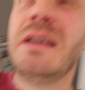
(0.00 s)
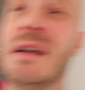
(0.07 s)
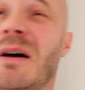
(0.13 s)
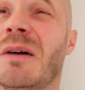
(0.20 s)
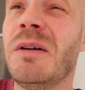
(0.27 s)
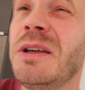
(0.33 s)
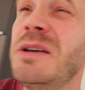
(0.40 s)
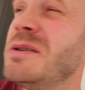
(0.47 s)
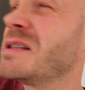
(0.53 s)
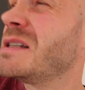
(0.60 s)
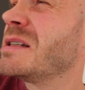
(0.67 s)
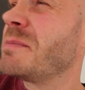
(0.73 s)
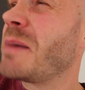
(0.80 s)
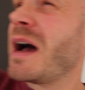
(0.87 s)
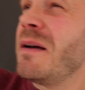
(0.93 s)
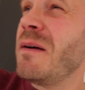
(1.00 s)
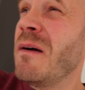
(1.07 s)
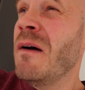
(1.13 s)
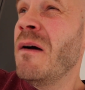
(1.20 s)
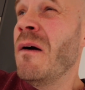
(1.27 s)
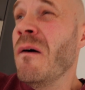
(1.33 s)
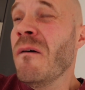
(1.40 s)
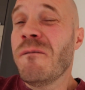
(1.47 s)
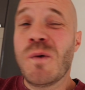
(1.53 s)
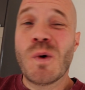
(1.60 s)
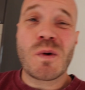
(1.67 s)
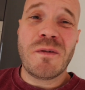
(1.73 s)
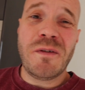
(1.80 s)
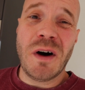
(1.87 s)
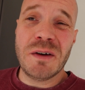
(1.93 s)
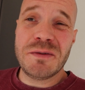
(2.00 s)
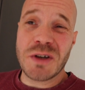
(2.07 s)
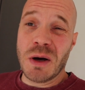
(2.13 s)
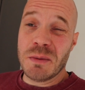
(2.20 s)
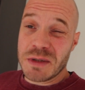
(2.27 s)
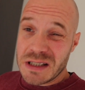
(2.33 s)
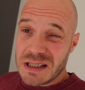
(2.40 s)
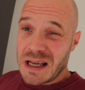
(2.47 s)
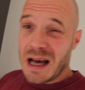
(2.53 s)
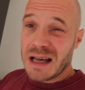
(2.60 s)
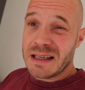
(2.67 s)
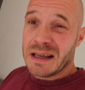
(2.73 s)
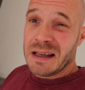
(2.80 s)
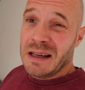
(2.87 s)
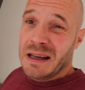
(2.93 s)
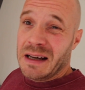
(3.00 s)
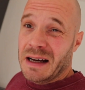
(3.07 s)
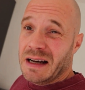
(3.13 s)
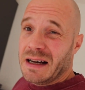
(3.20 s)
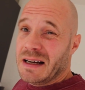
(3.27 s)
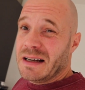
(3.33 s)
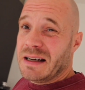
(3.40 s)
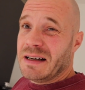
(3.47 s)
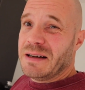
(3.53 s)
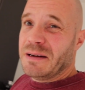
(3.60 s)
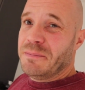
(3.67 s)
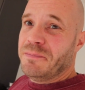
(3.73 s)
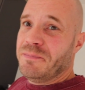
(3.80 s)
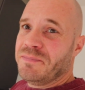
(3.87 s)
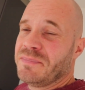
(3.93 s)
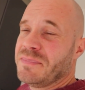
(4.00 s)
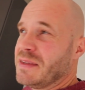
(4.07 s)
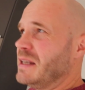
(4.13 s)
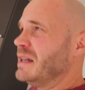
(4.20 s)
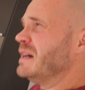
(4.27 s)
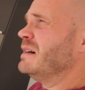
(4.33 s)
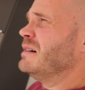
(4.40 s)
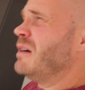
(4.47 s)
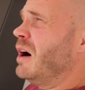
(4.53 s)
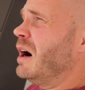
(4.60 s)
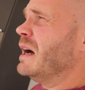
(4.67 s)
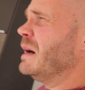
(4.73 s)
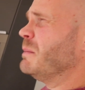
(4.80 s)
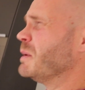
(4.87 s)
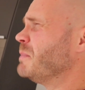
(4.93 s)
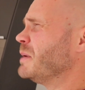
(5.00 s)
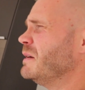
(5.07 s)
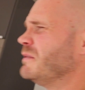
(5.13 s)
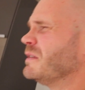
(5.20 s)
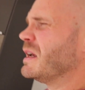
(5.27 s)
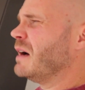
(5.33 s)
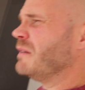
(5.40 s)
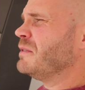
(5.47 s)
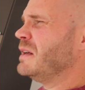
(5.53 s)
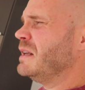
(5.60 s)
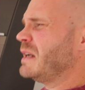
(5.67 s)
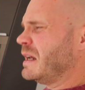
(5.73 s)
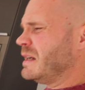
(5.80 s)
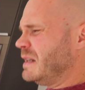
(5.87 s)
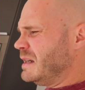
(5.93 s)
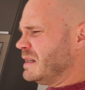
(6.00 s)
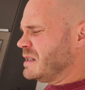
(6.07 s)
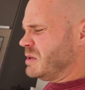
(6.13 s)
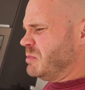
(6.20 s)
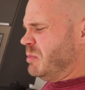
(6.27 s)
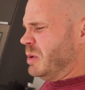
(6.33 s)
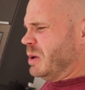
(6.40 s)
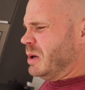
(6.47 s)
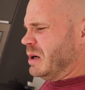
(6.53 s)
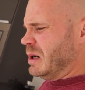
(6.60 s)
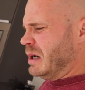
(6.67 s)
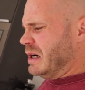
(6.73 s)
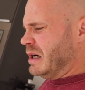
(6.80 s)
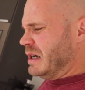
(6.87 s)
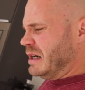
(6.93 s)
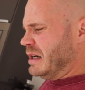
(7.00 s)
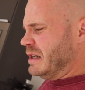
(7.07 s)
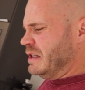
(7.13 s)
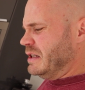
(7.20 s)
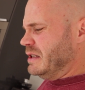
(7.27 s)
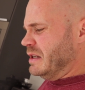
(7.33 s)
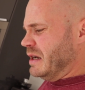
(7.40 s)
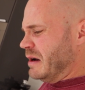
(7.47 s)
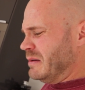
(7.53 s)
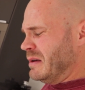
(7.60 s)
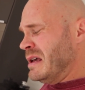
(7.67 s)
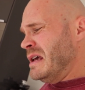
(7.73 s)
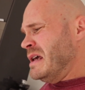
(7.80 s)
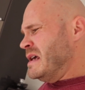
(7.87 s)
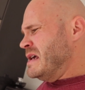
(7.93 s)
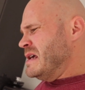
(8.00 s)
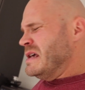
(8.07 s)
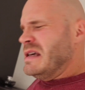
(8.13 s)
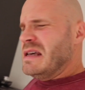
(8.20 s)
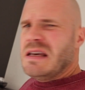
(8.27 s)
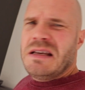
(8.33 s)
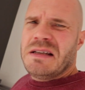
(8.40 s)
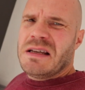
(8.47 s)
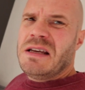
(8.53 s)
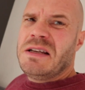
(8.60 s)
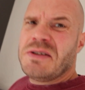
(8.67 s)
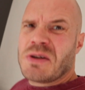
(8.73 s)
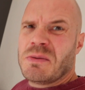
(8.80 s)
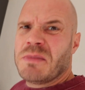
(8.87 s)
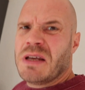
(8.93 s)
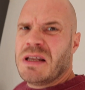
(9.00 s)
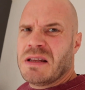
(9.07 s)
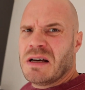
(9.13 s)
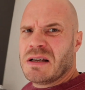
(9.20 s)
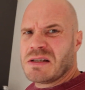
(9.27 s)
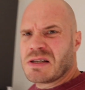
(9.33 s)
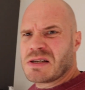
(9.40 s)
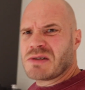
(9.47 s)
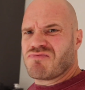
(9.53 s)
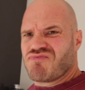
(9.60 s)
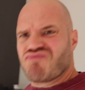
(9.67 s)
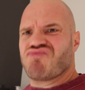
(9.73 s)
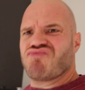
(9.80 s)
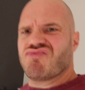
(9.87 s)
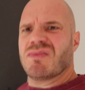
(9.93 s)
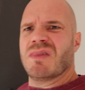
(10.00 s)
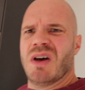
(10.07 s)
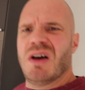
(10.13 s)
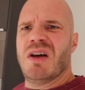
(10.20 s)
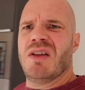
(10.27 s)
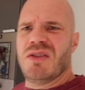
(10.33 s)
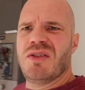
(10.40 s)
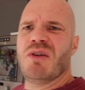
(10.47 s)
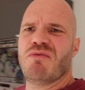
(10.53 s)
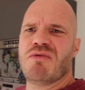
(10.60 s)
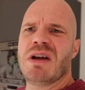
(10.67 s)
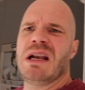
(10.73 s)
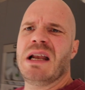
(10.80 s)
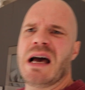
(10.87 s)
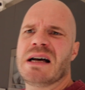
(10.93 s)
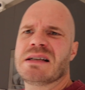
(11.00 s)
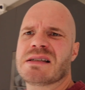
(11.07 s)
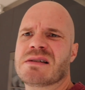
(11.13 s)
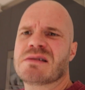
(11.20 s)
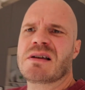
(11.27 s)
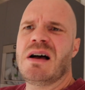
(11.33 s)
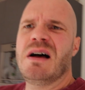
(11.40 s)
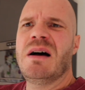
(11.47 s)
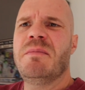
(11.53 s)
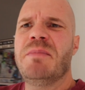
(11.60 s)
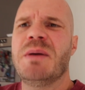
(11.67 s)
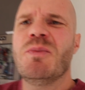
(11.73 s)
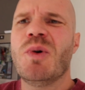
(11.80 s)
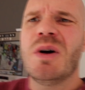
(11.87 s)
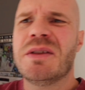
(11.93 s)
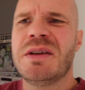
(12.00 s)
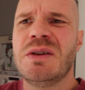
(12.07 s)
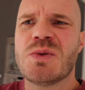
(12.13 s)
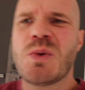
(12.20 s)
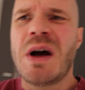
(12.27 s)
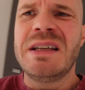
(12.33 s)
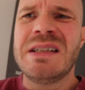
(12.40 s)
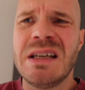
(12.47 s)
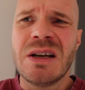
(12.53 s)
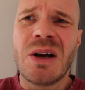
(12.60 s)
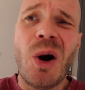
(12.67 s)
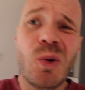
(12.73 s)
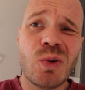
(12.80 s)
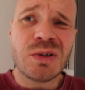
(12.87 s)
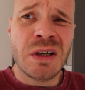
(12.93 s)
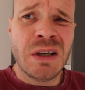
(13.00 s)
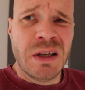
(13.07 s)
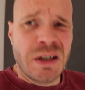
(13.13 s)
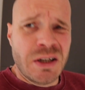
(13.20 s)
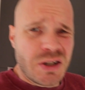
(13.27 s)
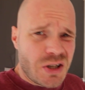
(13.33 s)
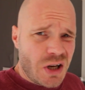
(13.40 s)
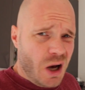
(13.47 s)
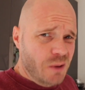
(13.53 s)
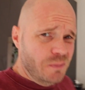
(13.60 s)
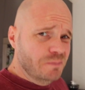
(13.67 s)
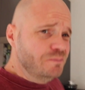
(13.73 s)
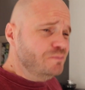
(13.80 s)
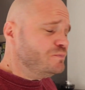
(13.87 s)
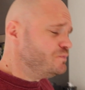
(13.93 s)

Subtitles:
you know, I use this about 4 or 5 times a day. Yeah, I am a bit of a caffeine addict, but you know, it's something that really has been worth its weight in gold. So